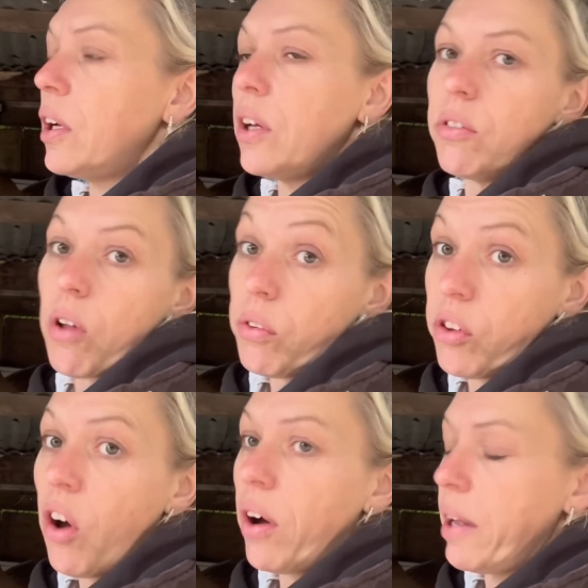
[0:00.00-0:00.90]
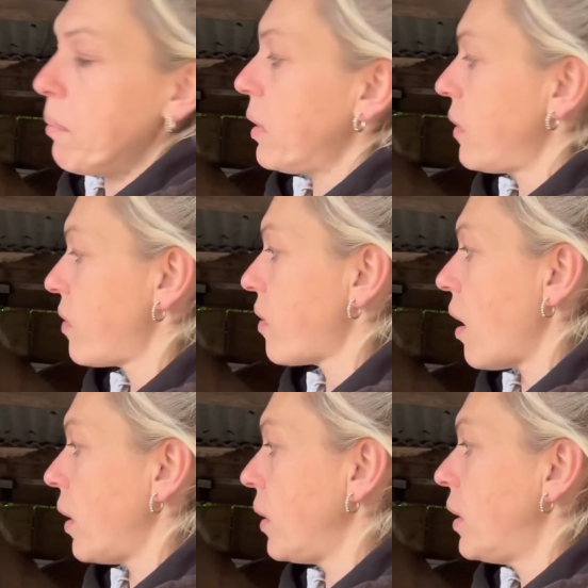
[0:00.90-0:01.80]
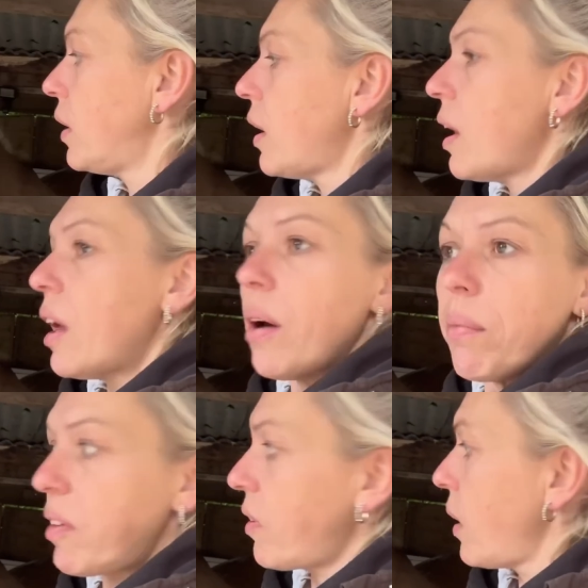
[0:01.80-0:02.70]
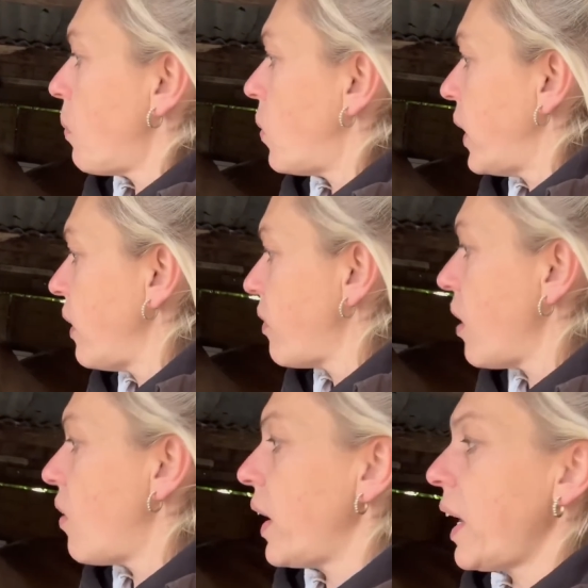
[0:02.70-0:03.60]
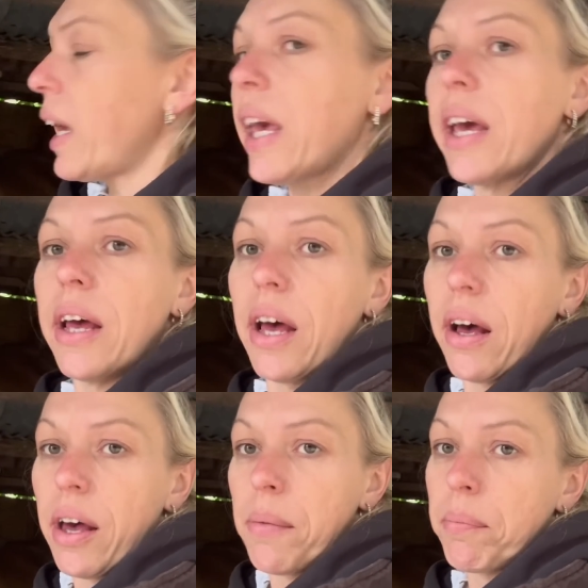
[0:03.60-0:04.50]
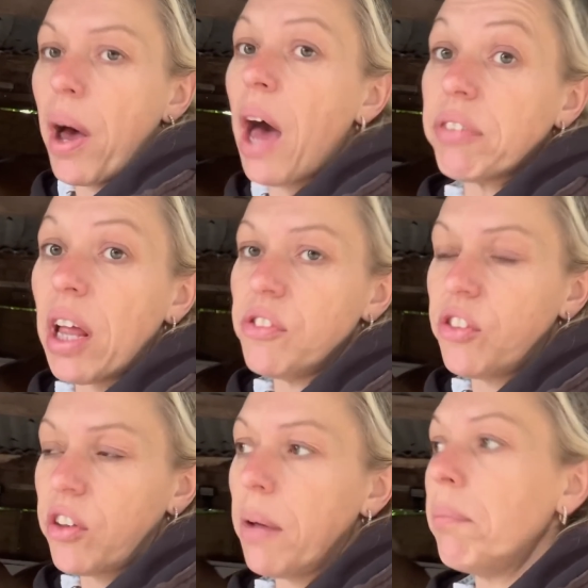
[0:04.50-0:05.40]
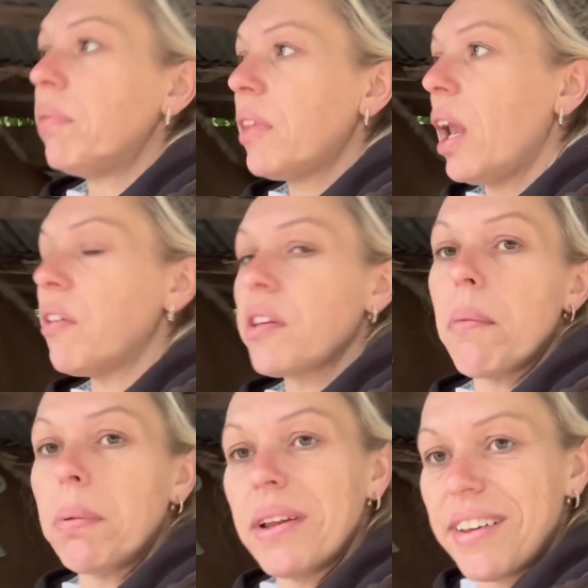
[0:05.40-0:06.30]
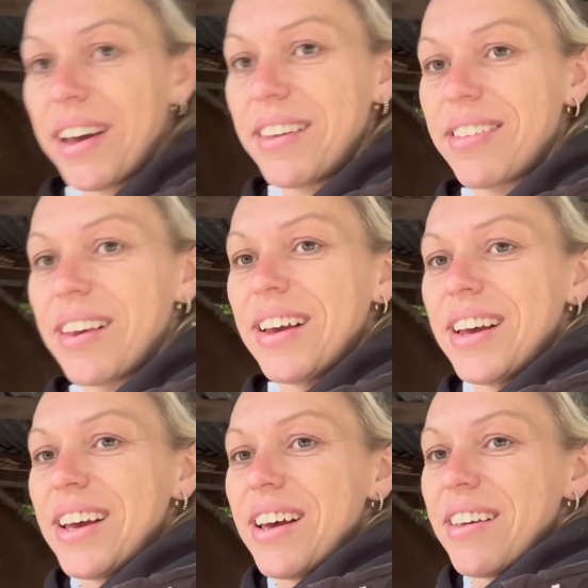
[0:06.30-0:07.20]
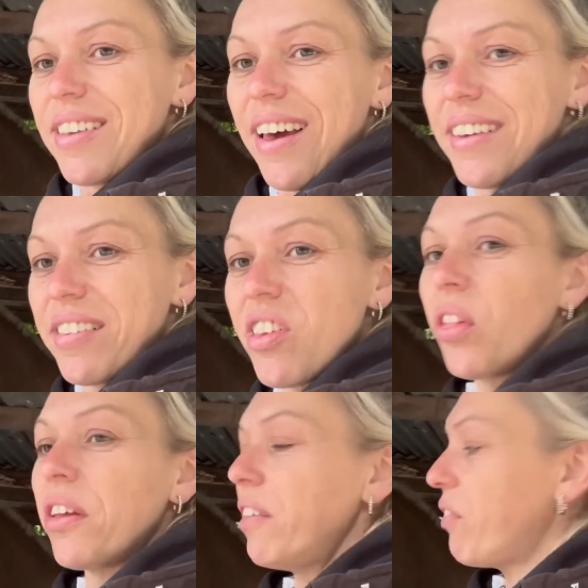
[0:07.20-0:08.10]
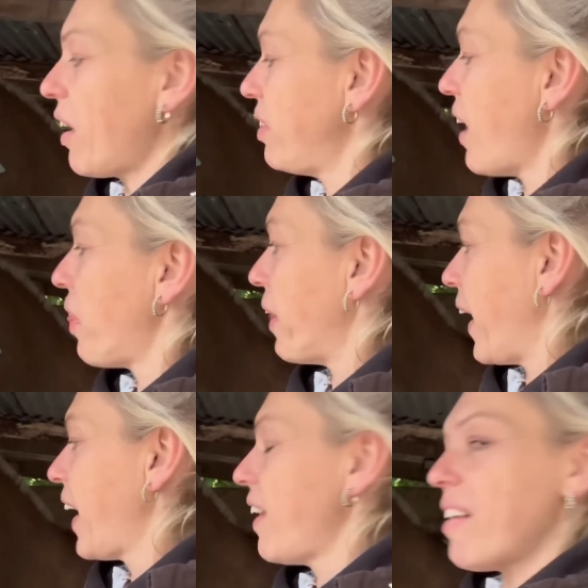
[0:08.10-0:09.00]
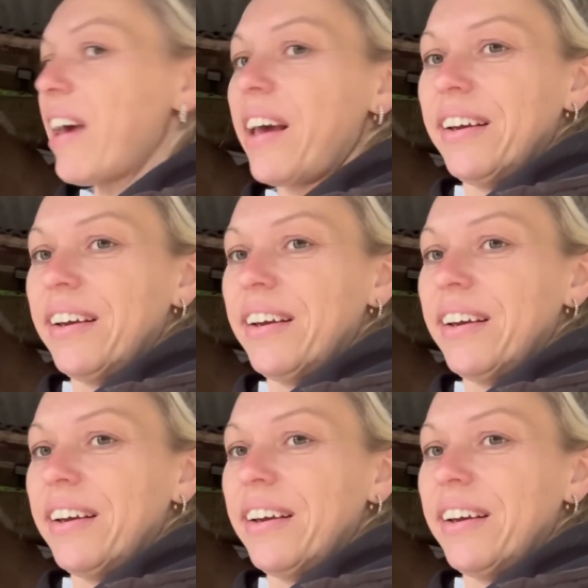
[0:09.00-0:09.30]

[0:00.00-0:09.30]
no time. So we'll see what he's like. I have lunged him the last couple of days. So it's not that you've done nothing, is it?